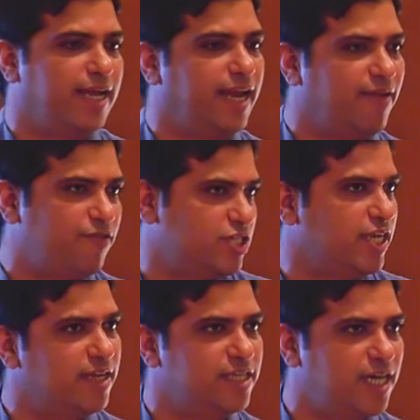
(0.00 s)
great for
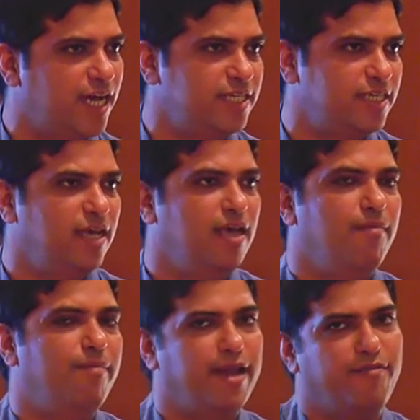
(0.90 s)
single charts.
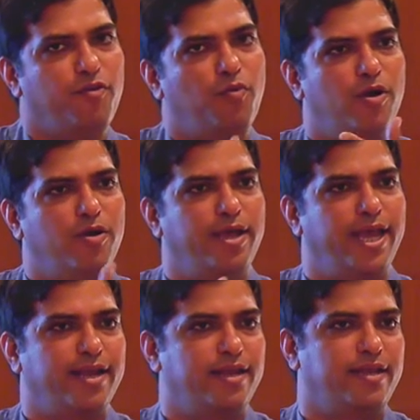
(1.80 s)
But if you want to
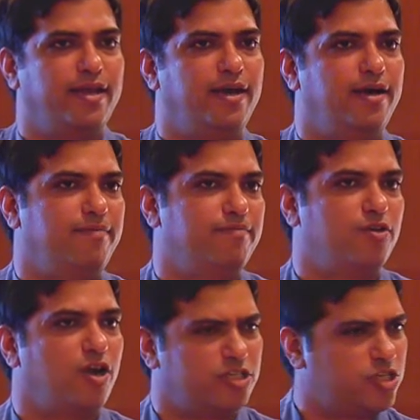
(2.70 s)
get um,
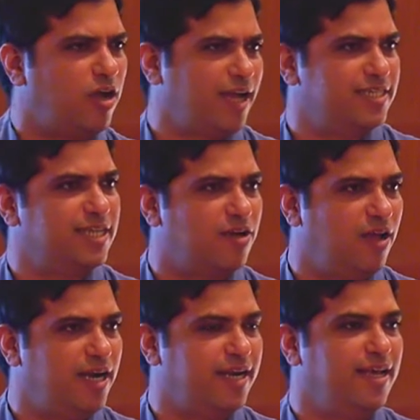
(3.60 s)
crosstalk, as they
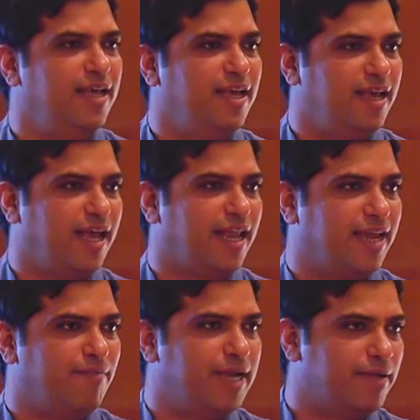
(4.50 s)
call it, and
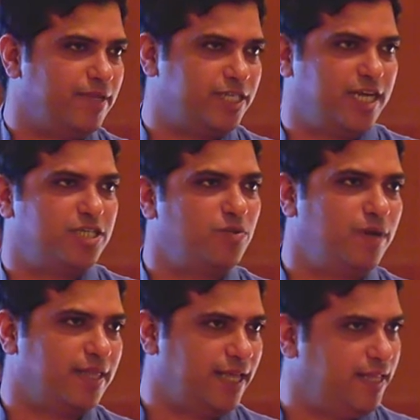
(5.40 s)
get multiple charts to
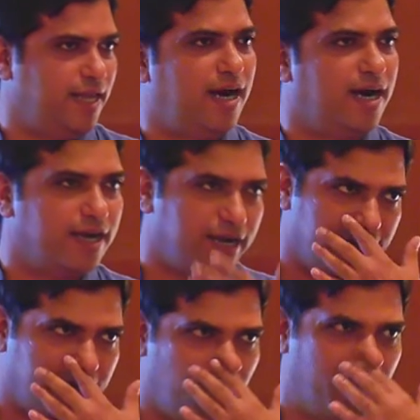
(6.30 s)
work, then they're harder. And
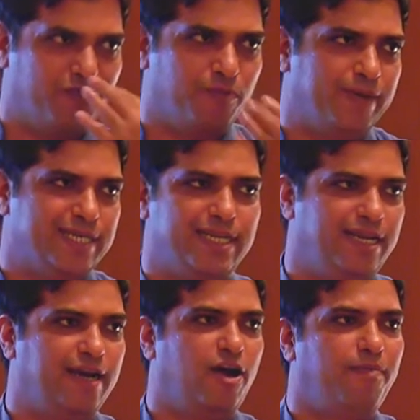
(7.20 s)
then you have to
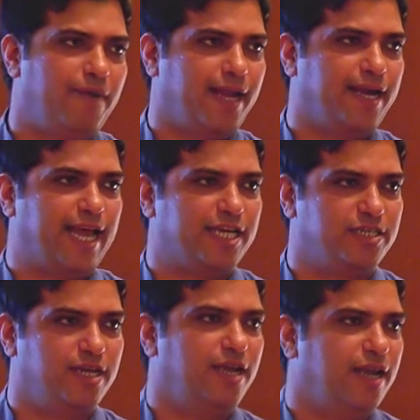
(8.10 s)
basically adopt like a dash
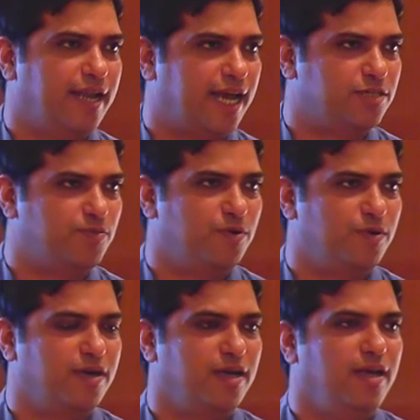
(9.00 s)

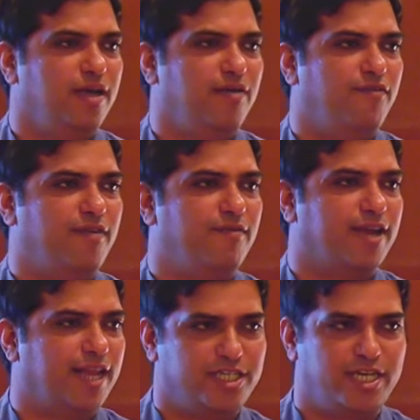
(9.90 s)
dashboard Shiny.
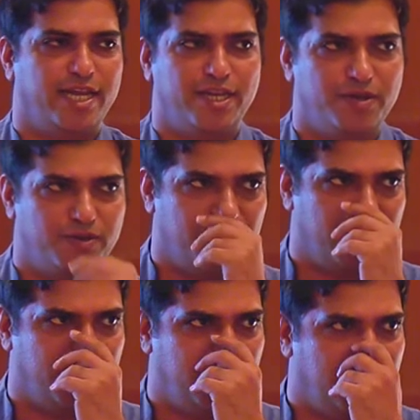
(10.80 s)
framework like Shiny to do
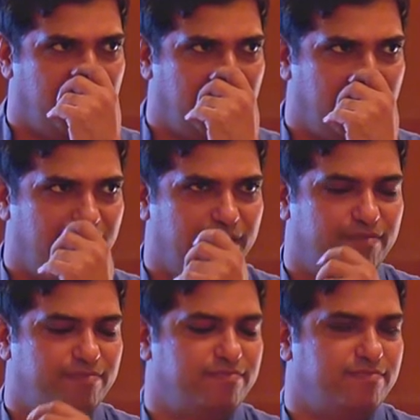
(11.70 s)
it.
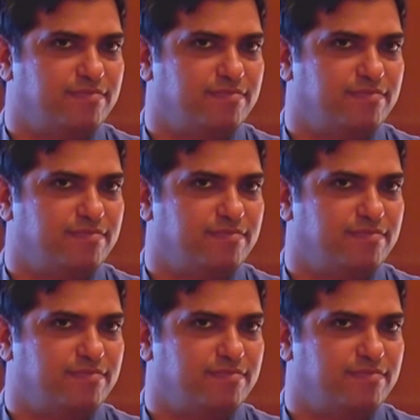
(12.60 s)
Um,